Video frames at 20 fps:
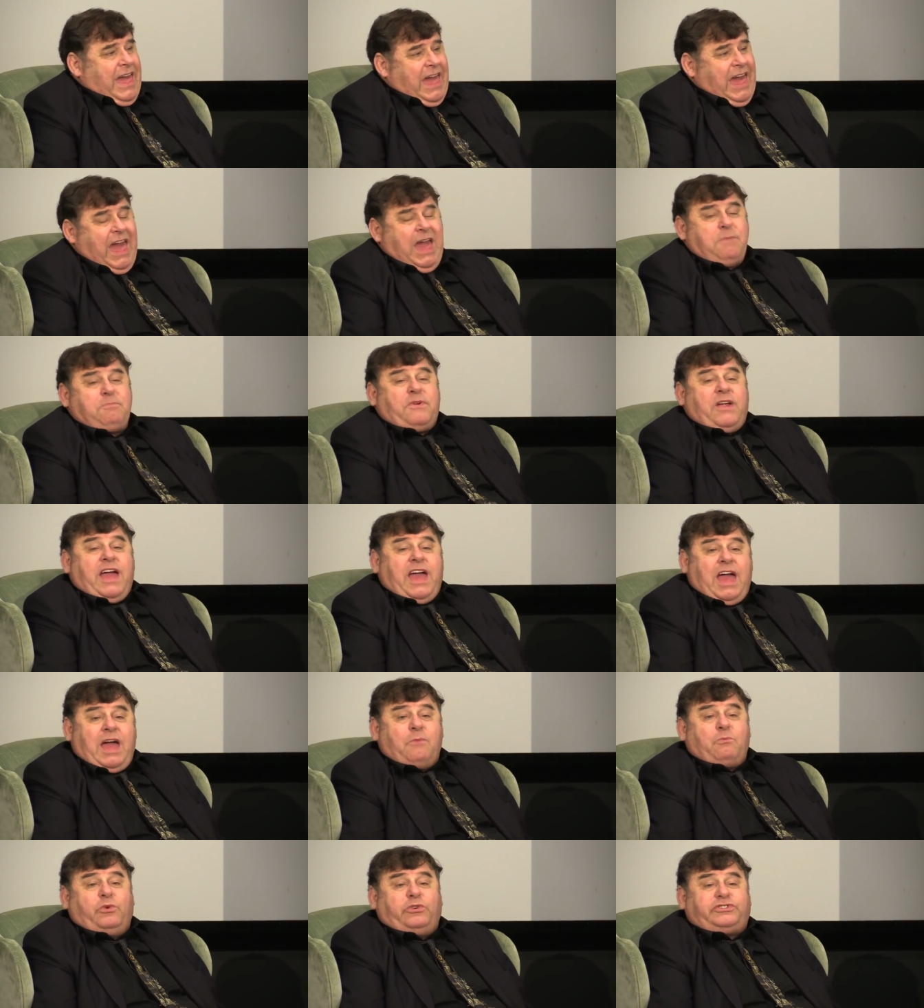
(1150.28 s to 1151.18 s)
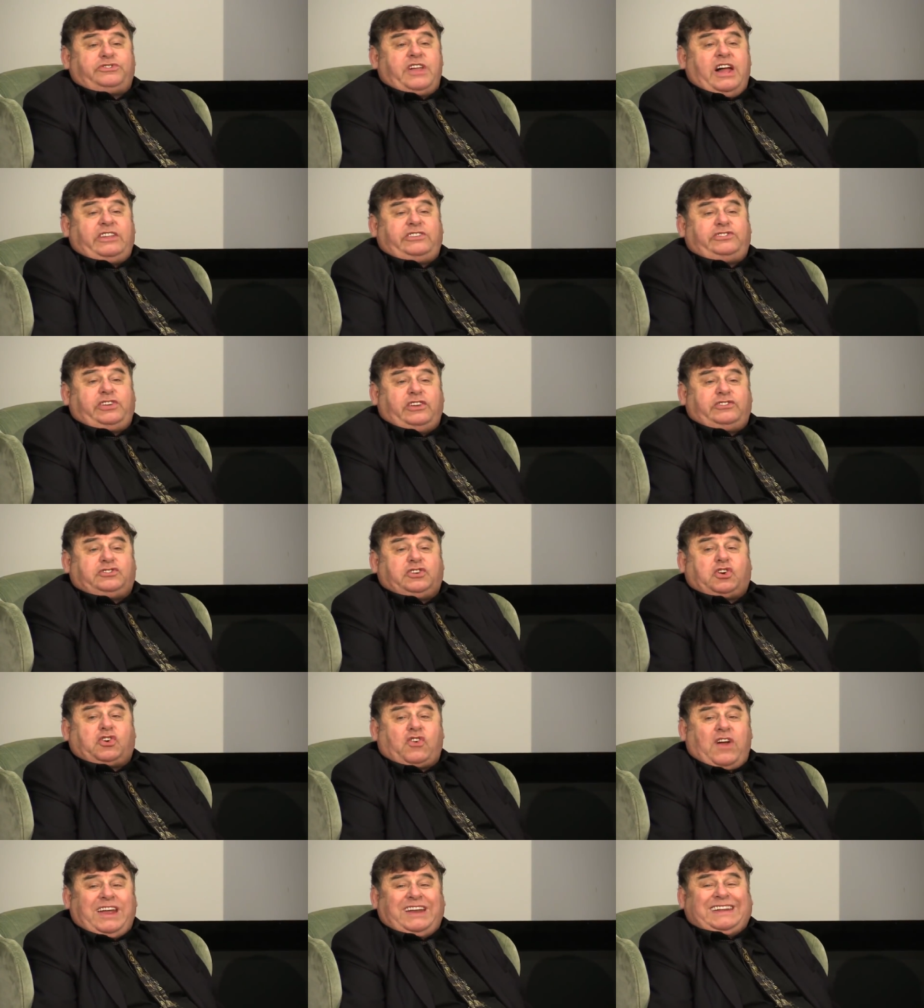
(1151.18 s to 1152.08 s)
Abraham was not such a
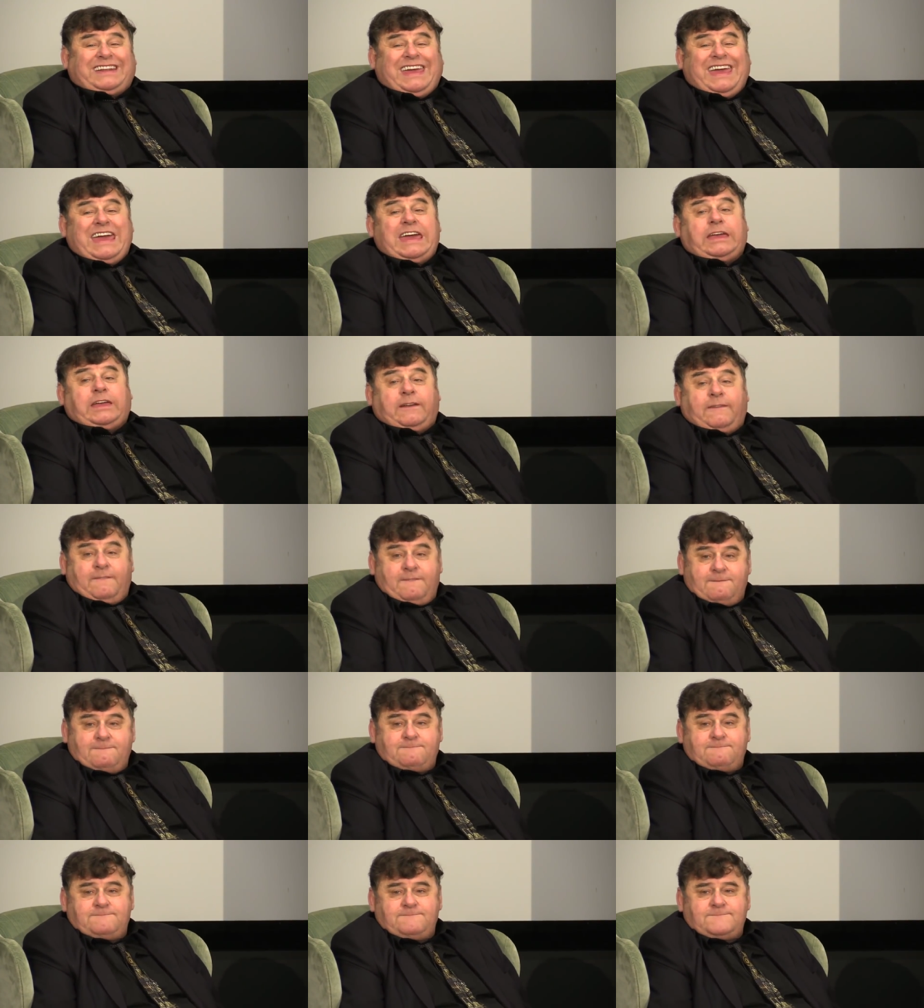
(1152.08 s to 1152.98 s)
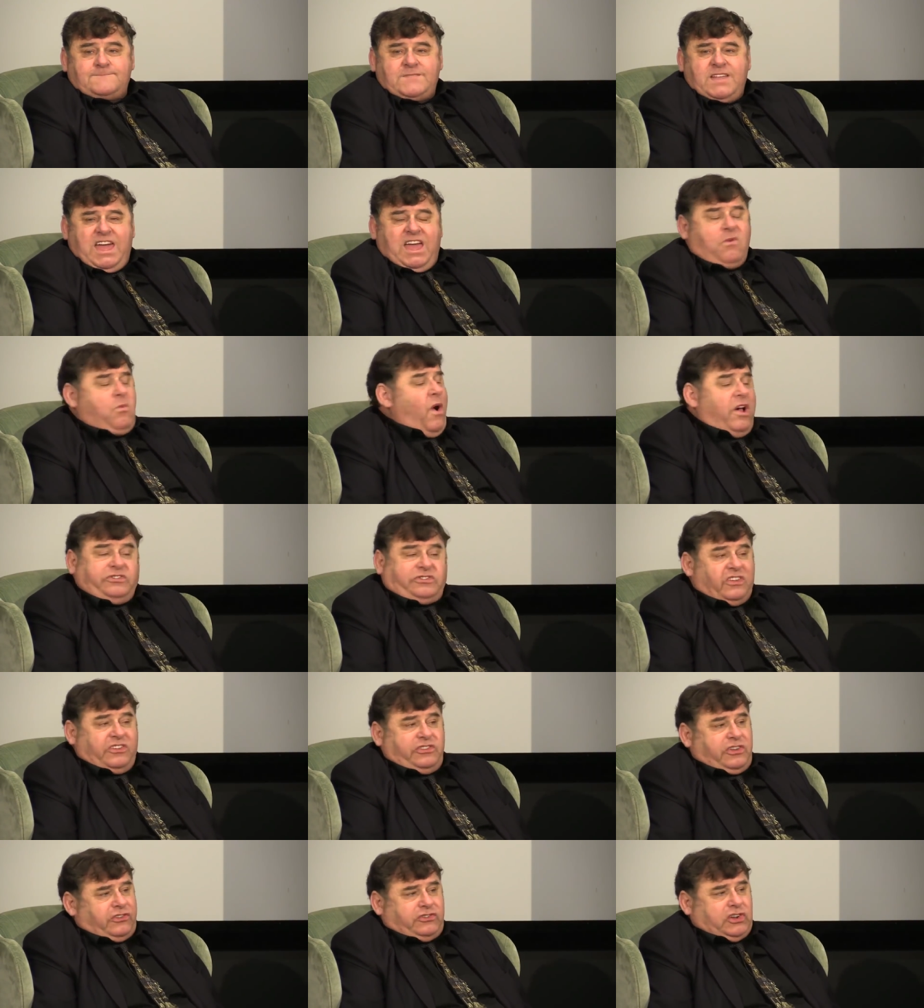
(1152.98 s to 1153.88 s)
great king. He
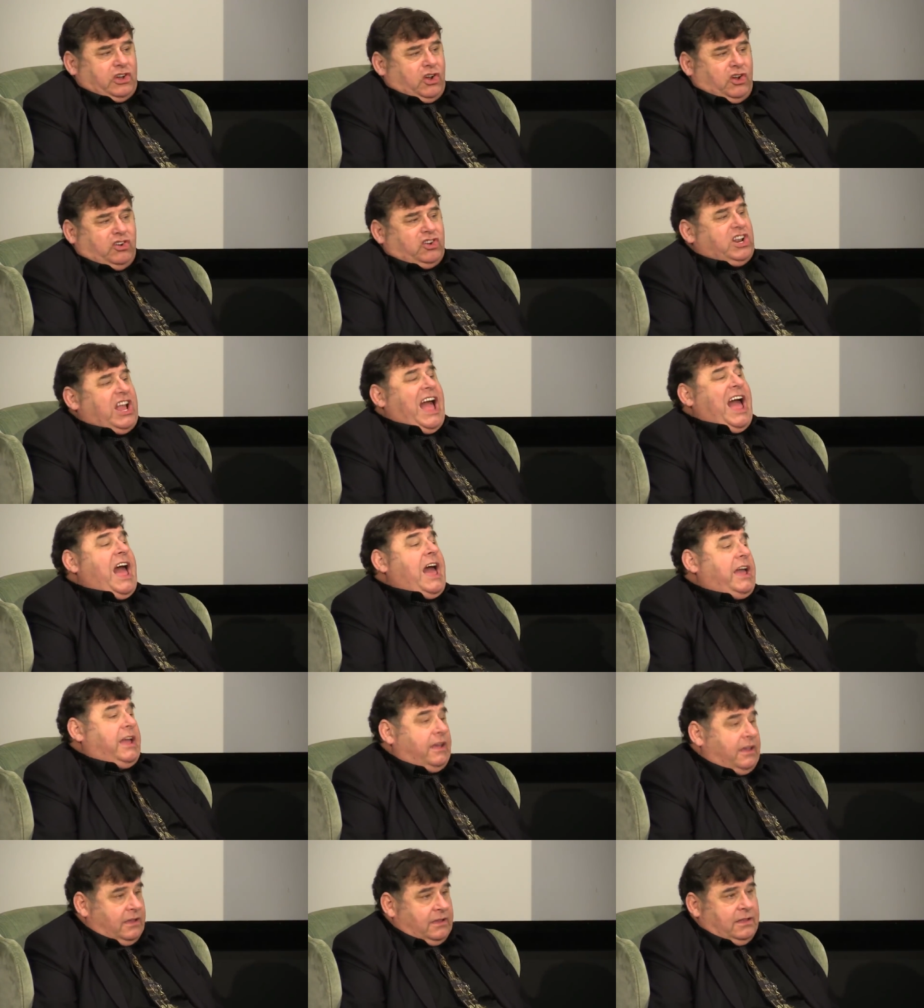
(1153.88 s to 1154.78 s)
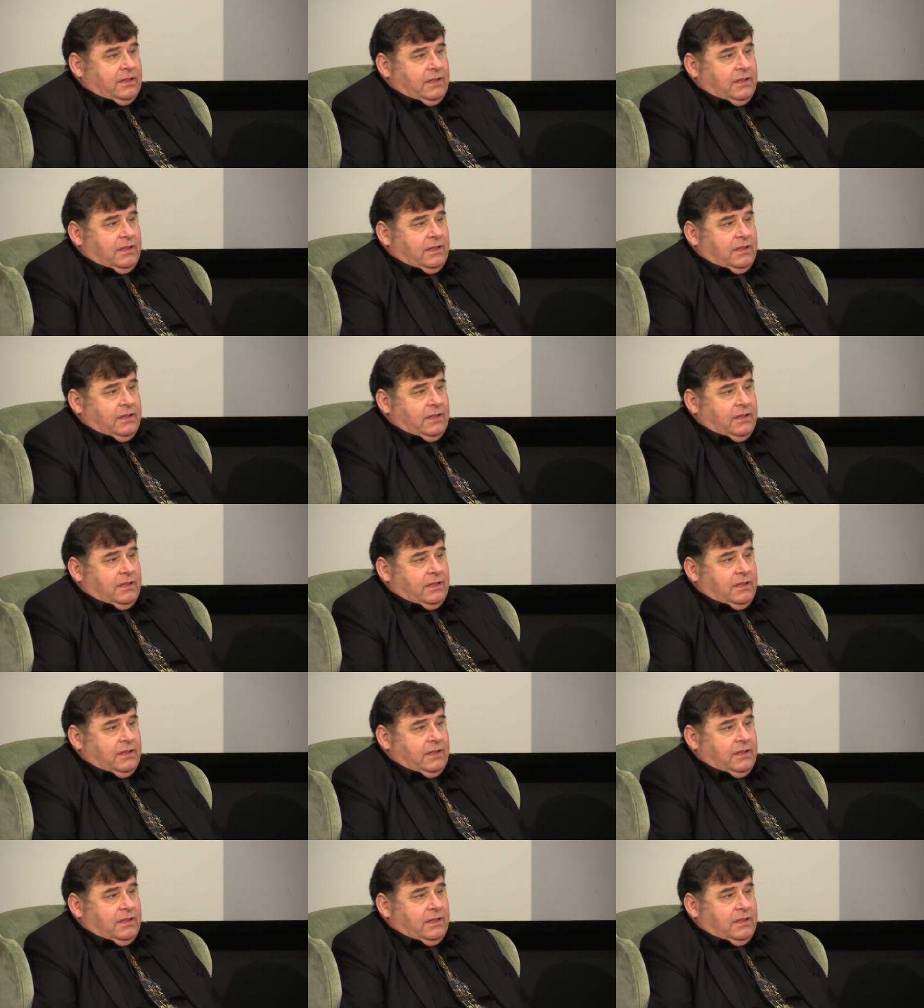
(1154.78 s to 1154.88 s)
wasn't such a good guy.